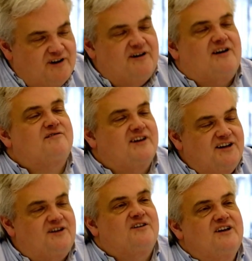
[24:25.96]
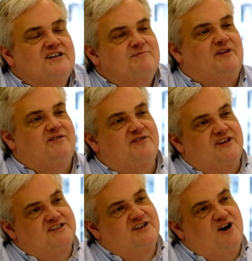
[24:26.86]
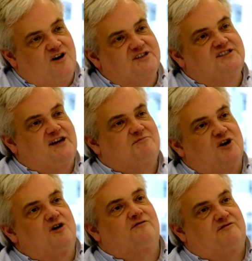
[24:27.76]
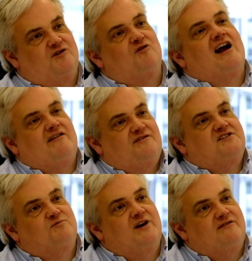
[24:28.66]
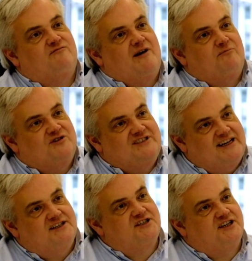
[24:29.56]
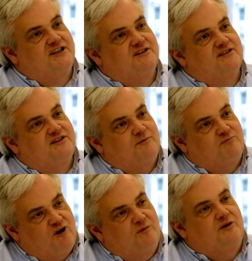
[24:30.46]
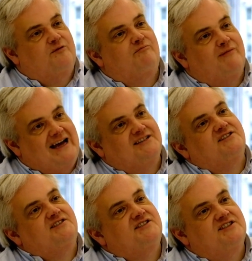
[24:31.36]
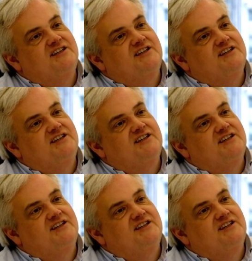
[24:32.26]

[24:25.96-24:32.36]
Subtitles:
Fair enough. Thank you. But this concept of the graph as a way of representing the problem matters.